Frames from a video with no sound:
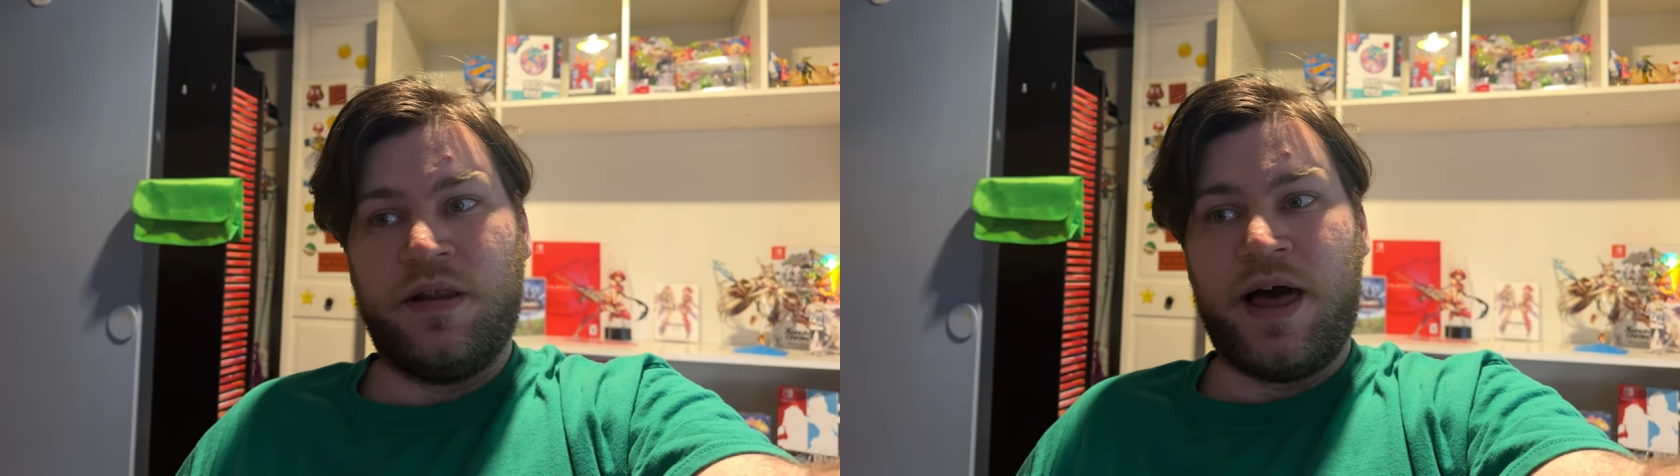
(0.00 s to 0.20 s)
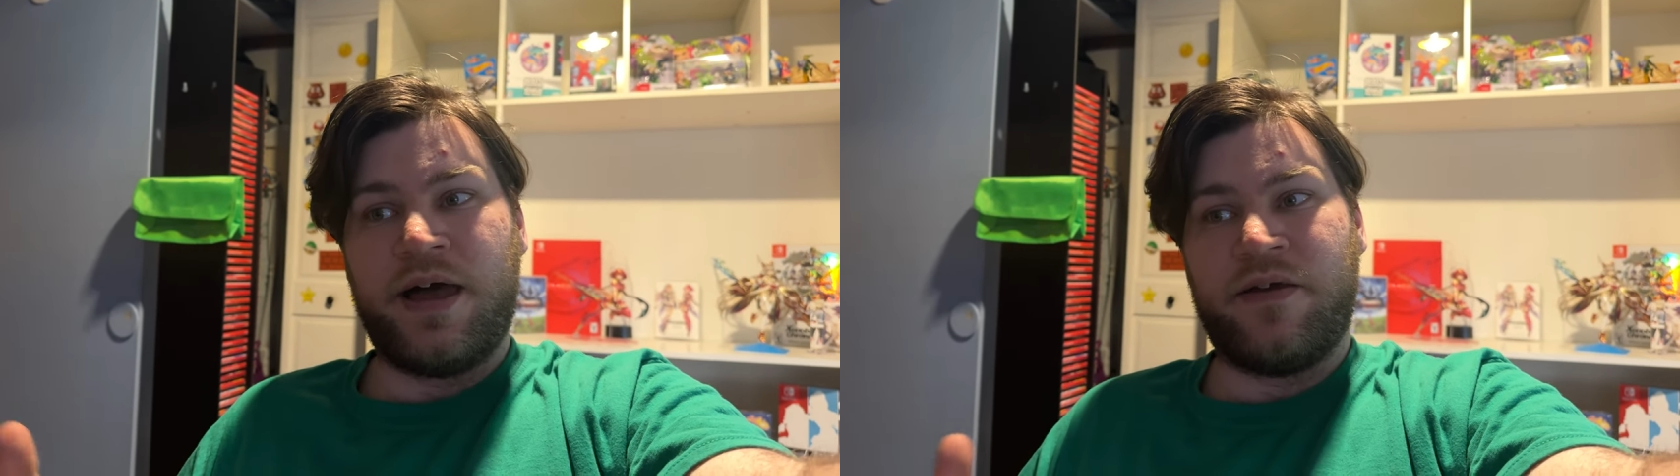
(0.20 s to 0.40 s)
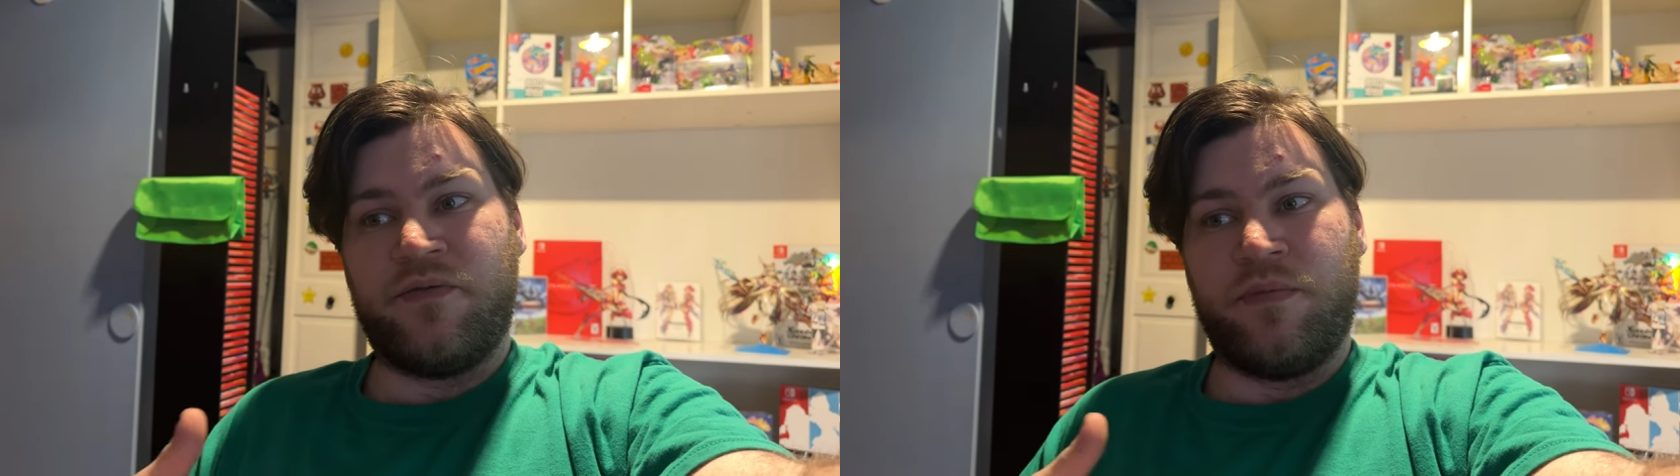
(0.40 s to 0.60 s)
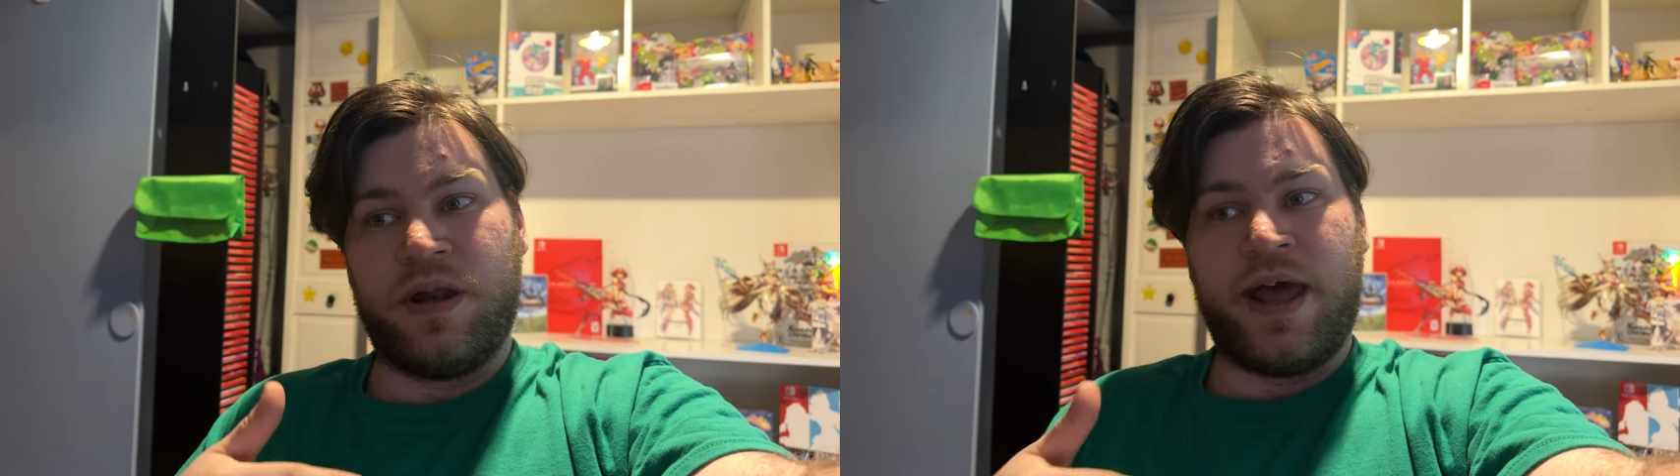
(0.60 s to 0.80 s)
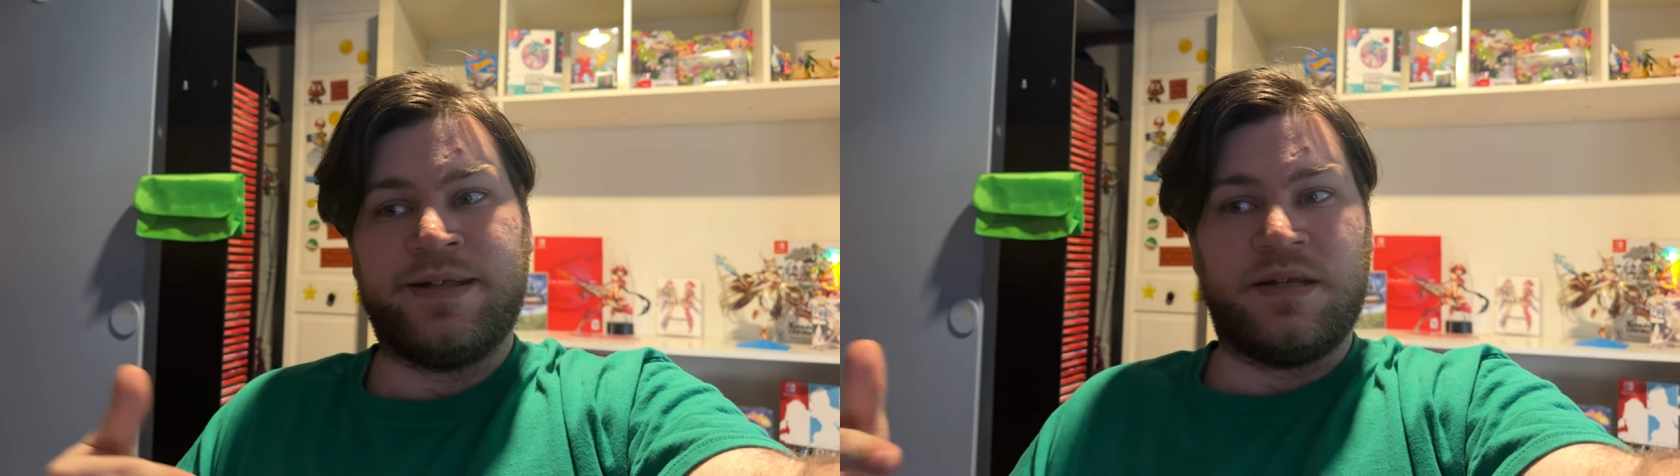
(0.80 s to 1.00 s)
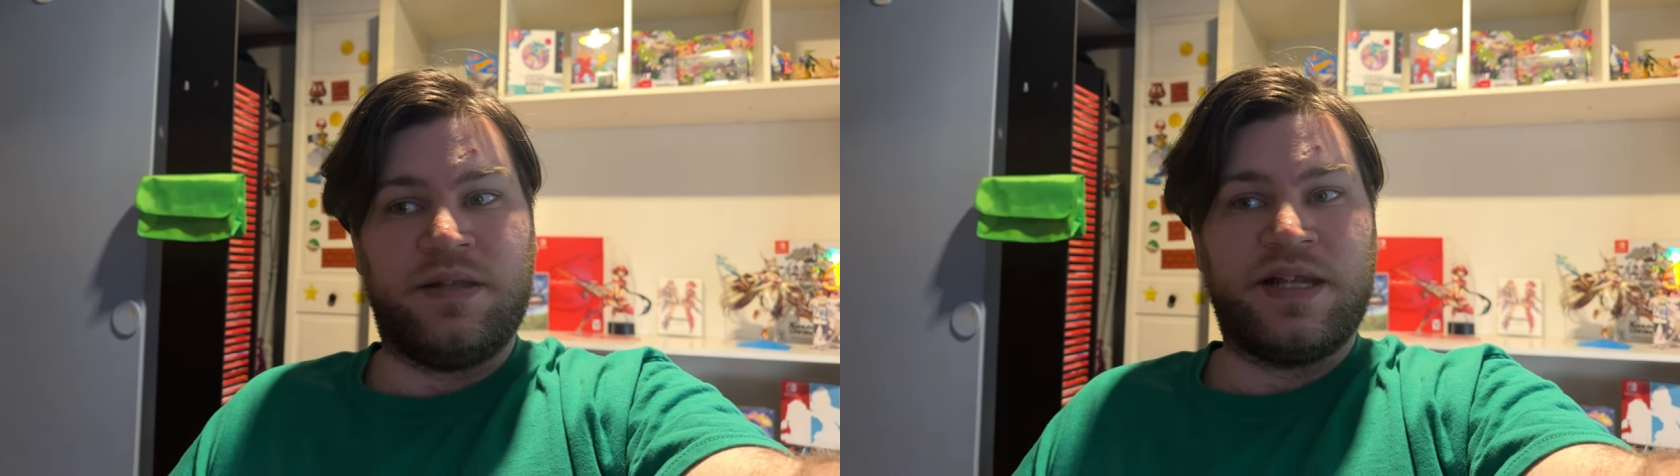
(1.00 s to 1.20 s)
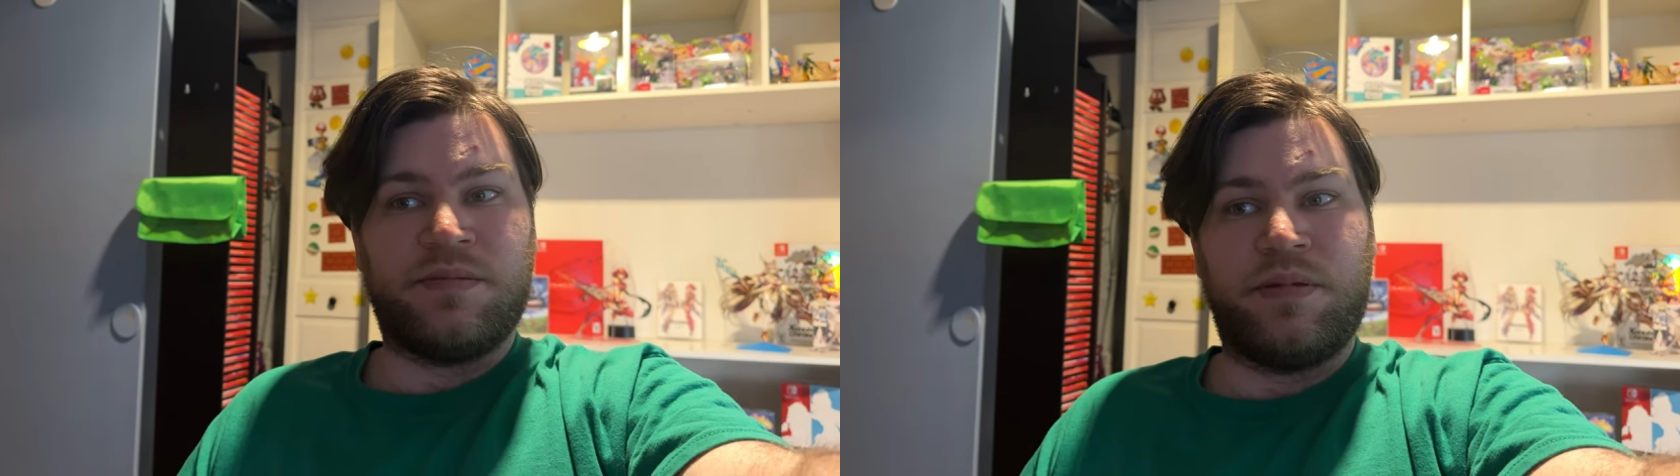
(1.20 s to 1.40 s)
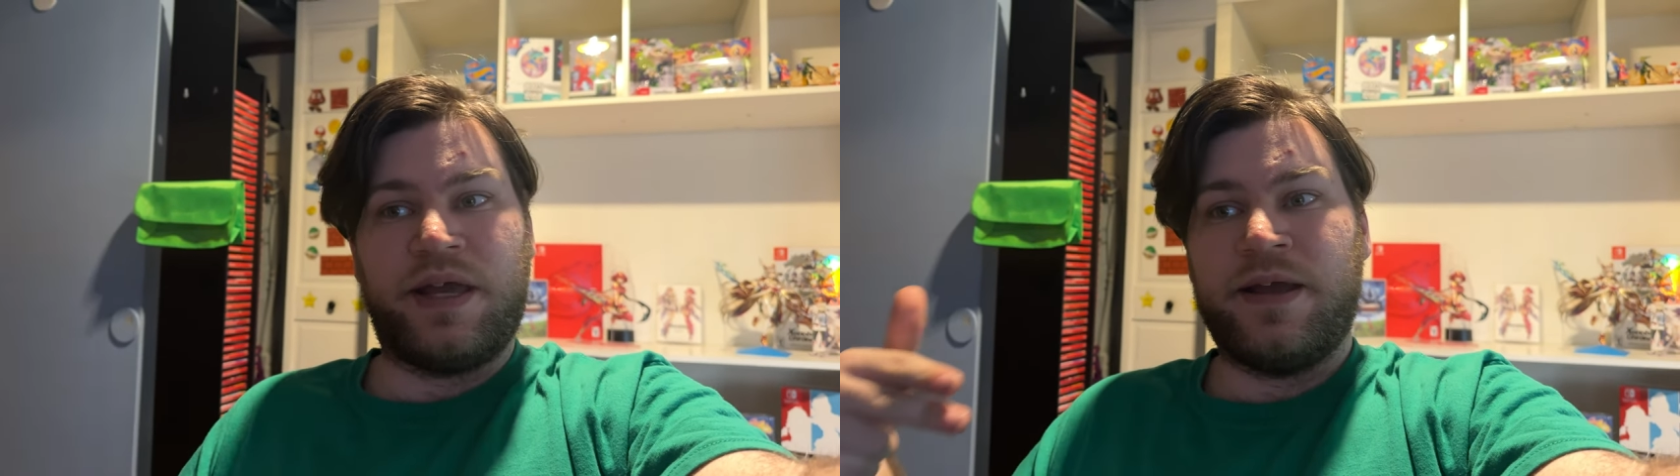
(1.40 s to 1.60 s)
live but as a let's
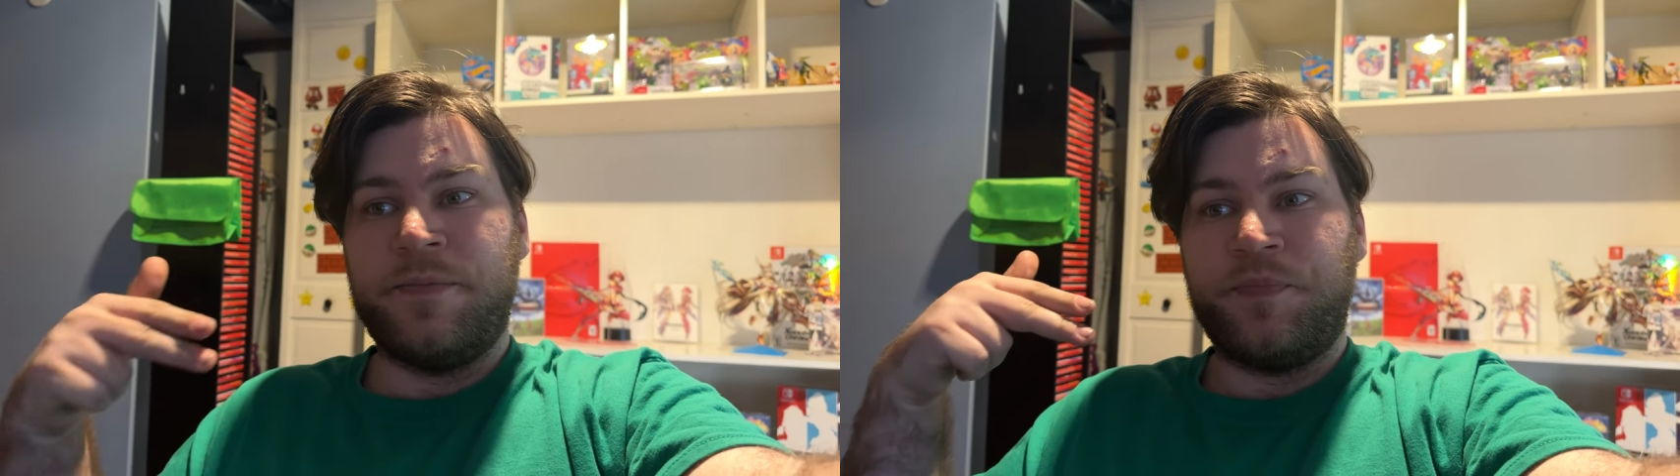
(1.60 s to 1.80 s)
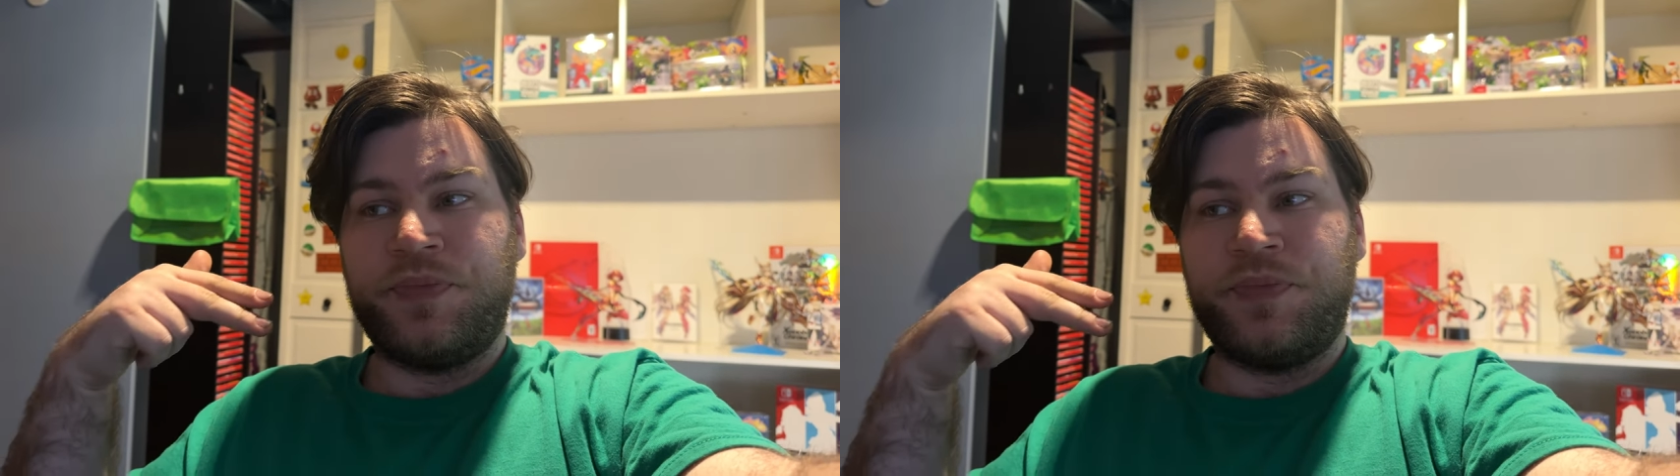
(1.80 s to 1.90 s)
play.